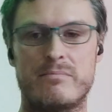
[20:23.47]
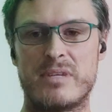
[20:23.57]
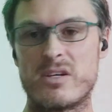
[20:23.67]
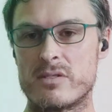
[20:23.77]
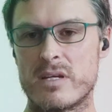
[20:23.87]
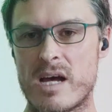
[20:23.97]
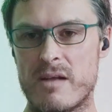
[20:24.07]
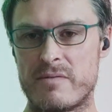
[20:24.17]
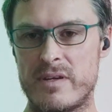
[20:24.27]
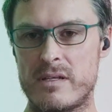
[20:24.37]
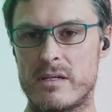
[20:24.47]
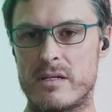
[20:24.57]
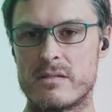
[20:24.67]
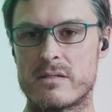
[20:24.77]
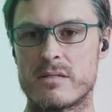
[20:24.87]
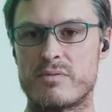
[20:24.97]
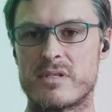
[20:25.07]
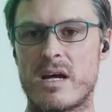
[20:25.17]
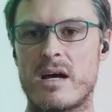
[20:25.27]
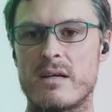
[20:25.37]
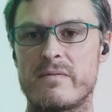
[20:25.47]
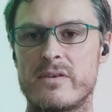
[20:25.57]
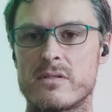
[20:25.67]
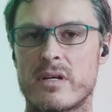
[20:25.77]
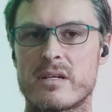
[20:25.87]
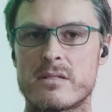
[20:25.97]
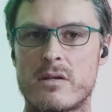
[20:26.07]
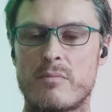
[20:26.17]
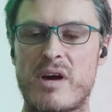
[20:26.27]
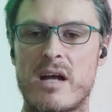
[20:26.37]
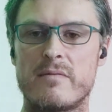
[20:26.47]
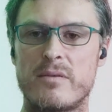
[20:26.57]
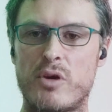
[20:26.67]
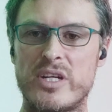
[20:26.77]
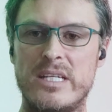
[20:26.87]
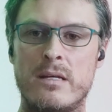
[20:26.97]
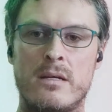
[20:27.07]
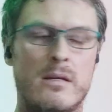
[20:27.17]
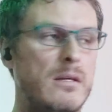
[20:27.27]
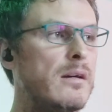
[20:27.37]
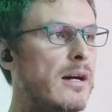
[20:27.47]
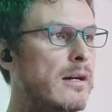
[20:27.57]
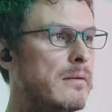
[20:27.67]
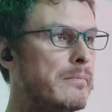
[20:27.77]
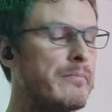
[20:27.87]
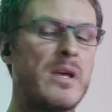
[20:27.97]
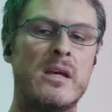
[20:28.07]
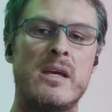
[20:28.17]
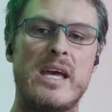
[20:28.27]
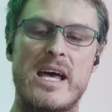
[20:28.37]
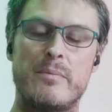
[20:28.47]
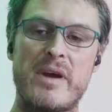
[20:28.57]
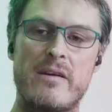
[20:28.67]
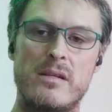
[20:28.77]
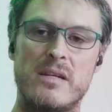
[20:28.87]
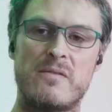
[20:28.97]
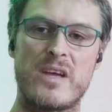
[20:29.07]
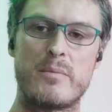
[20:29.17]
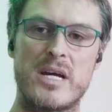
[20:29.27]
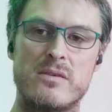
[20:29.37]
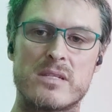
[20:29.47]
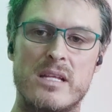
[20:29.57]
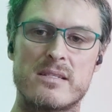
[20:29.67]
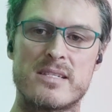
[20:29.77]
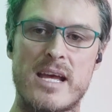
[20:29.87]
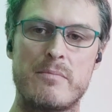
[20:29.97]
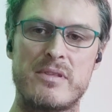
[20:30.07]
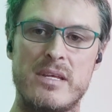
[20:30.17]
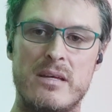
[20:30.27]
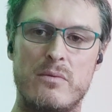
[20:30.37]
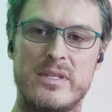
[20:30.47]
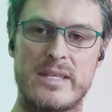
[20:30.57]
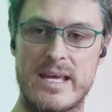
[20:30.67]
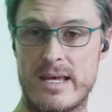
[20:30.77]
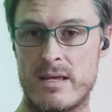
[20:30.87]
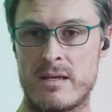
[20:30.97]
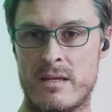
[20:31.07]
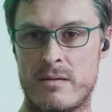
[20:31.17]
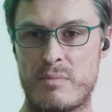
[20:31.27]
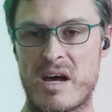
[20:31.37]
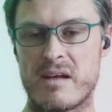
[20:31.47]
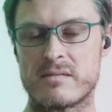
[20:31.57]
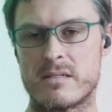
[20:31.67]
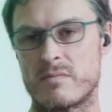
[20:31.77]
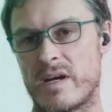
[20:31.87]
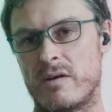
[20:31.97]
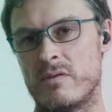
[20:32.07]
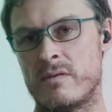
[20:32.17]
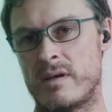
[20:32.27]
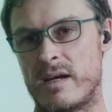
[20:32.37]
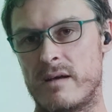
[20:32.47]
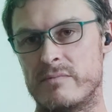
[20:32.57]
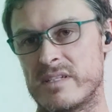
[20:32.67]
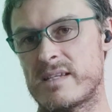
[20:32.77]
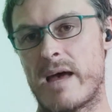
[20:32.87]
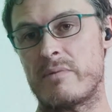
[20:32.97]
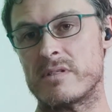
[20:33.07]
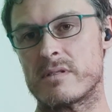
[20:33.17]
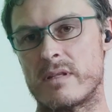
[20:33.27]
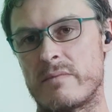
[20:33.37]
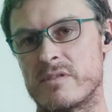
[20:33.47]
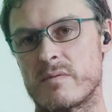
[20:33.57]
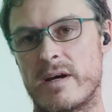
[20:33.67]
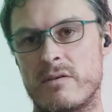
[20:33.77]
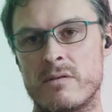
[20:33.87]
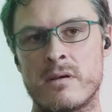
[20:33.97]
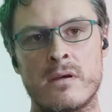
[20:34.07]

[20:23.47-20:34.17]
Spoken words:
Because you can't feel it. It's just bizarre. It feels like it's not a part of your body. And apparently females get the same thing with their parts as well. This happens to them as well.